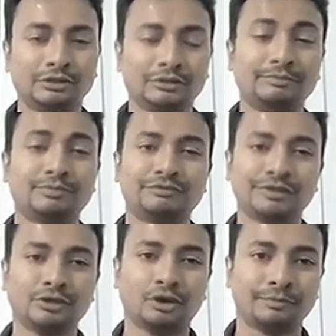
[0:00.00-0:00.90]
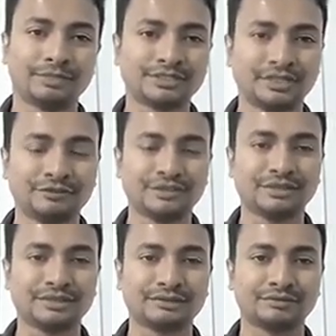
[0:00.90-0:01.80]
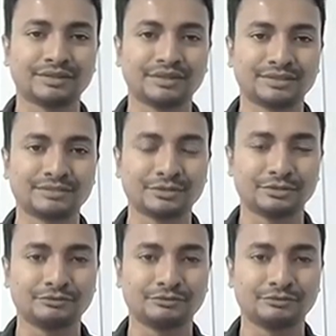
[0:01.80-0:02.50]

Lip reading: also improving the operation efficiencies of the system.